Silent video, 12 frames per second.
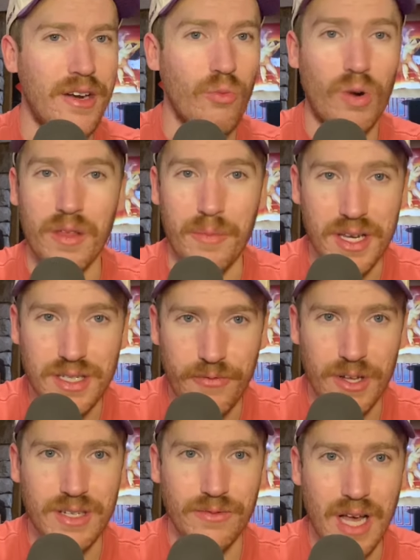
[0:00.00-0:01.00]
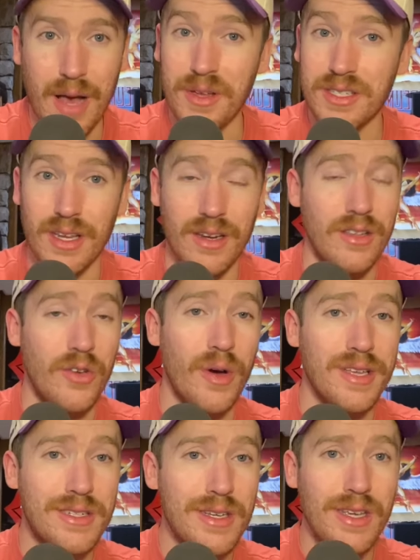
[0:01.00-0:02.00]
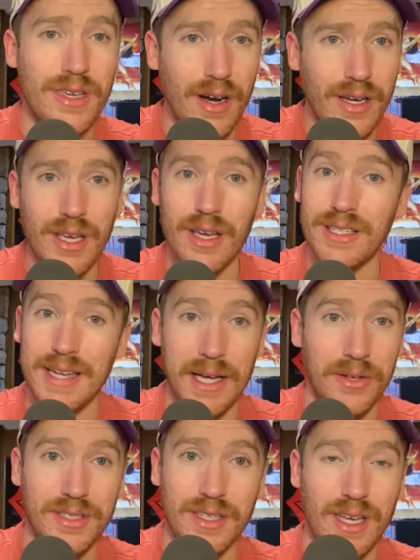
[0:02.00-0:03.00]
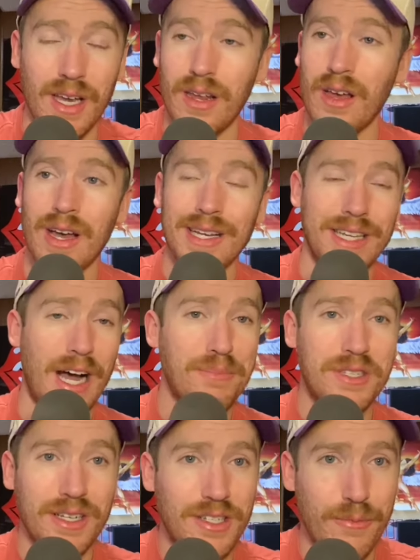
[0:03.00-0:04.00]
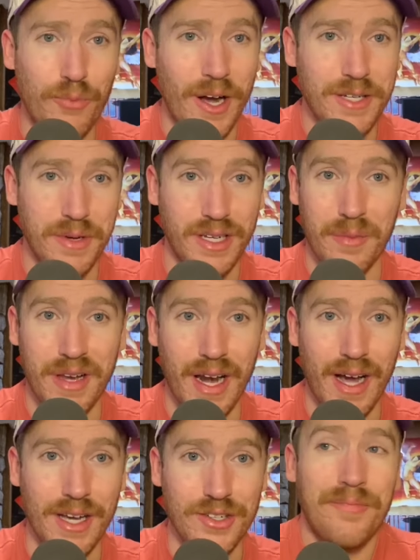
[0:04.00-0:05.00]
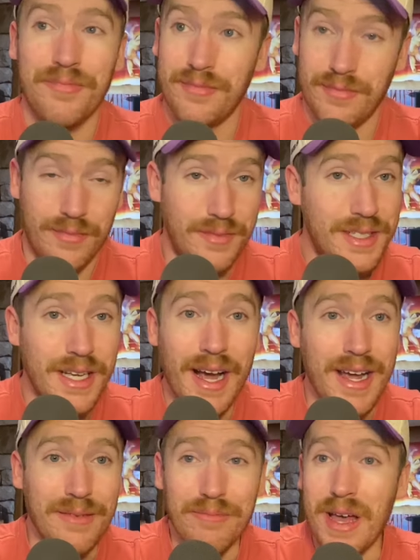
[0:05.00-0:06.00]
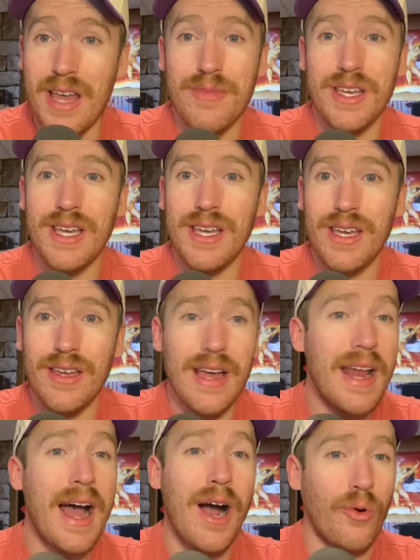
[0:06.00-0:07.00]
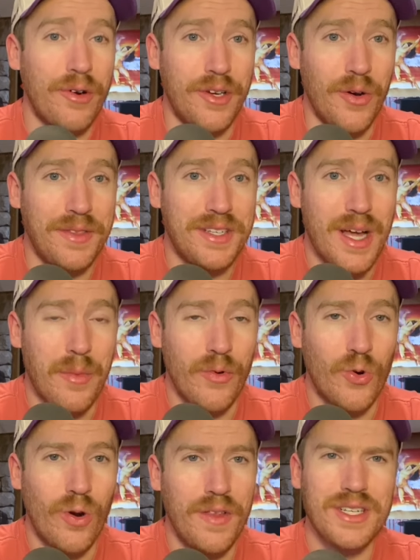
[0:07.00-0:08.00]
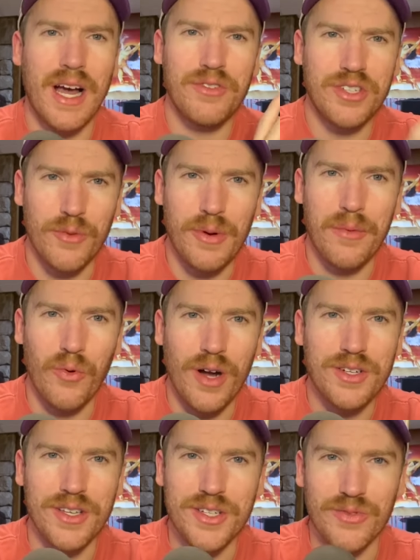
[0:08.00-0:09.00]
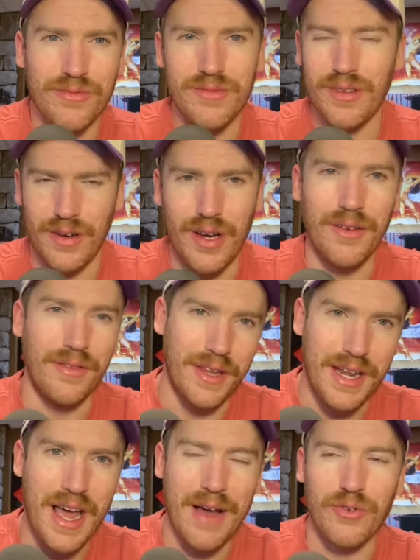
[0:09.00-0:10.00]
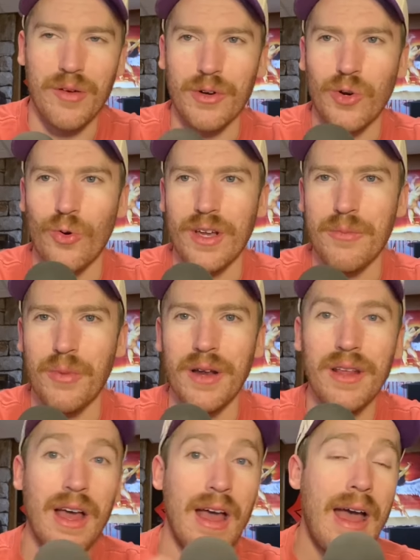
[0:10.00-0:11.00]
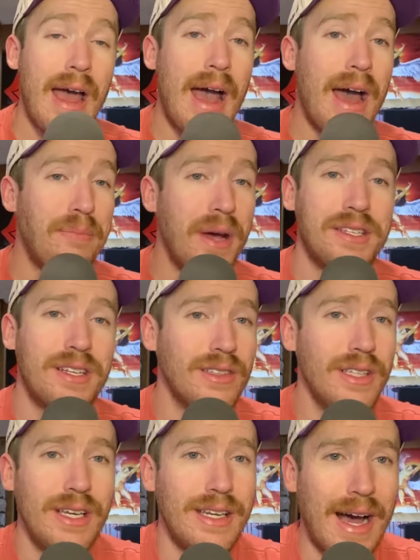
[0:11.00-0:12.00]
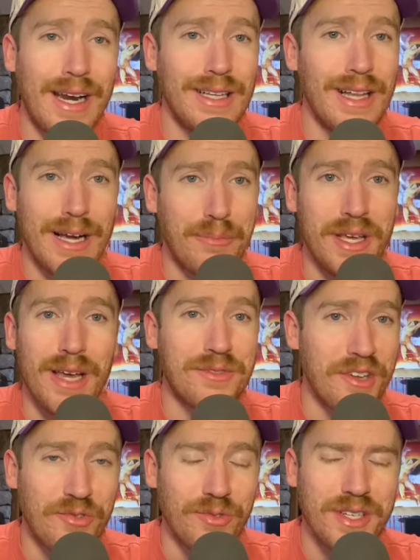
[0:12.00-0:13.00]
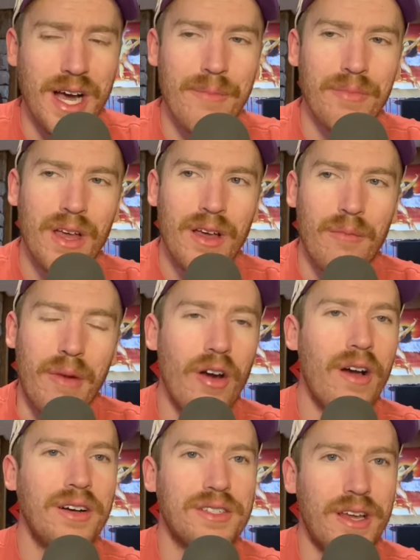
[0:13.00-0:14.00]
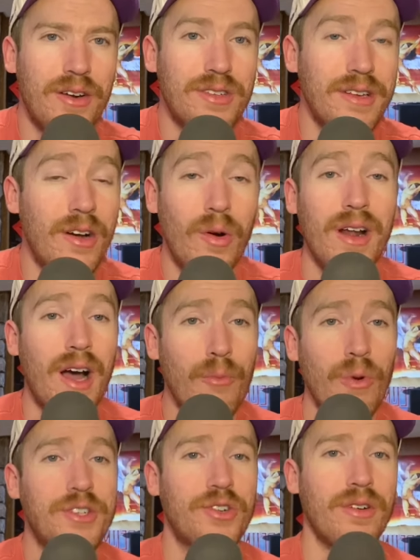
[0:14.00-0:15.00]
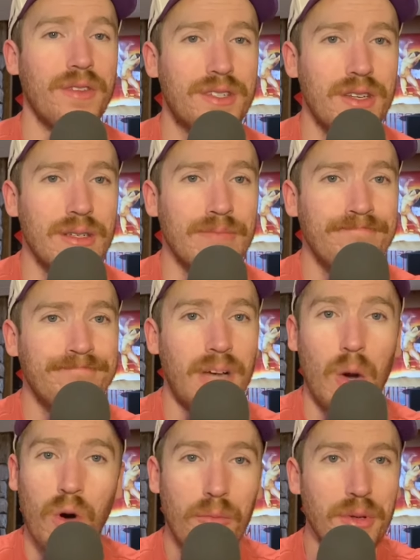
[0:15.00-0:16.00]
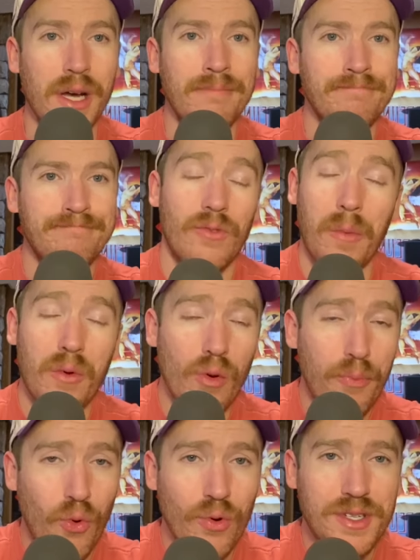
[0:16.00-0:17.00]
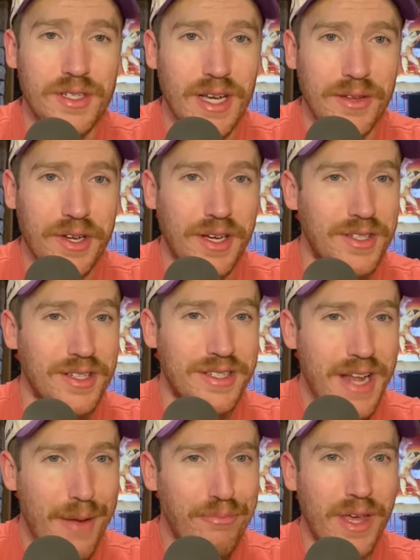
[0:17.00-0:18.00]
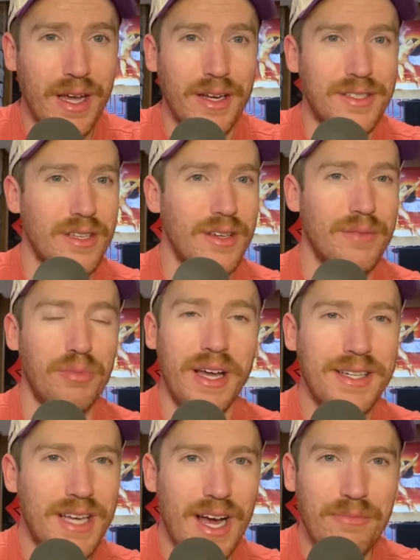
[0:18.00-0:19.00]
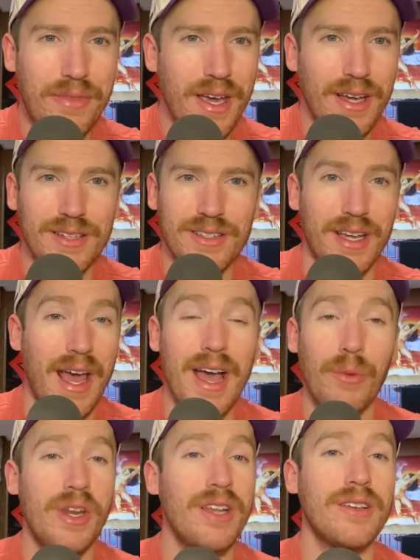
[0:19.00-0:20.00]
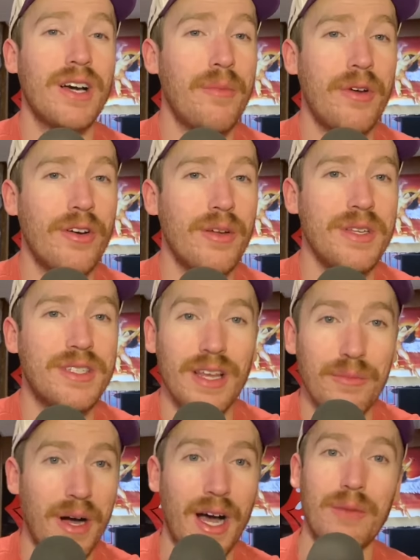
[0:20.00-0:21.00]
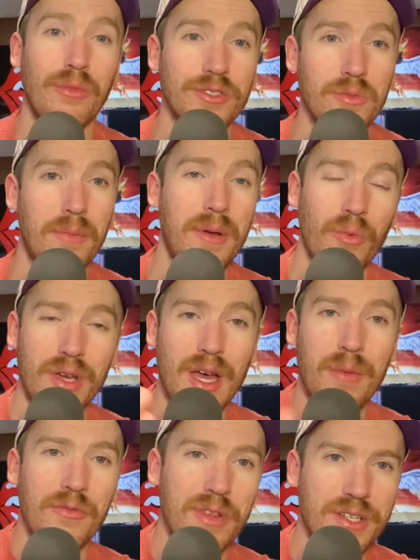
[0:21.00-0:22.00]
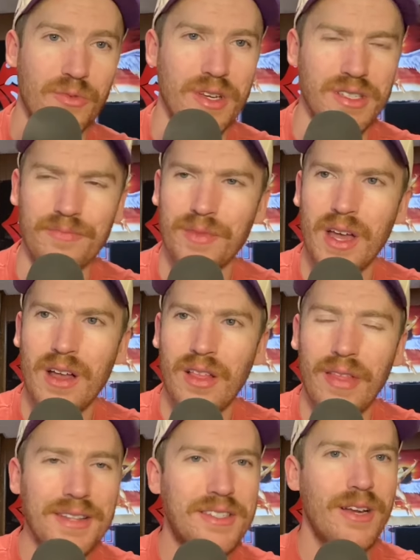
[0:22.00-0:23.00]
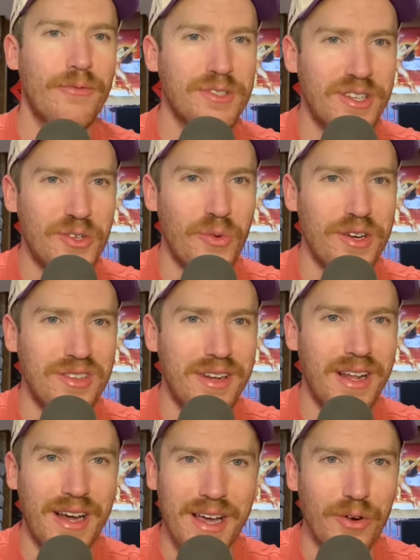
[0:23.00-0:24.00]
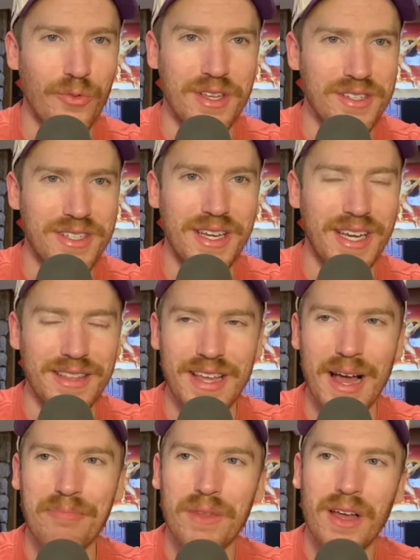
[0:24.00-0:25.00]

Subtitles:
one of the best defensive linemen sitting at USC, young kid, talented kid, top 60 prospect coming out of high school. Tonight, maybe an hour ago at the time of recording this, obviously you're probably watching this on the day after I'm recording it, but at basically 9 o'clock p.m. Central Time, Barry Alexander said, you know what, I'm redshirting this season. I won't play. From the reports, it sounds like it's a snap thing, it's a playtime thing, it's like, hey, we didn't come here to be sitting behind multiple people, we came here for this reason. That's a different situation than NIL reasons, I get that.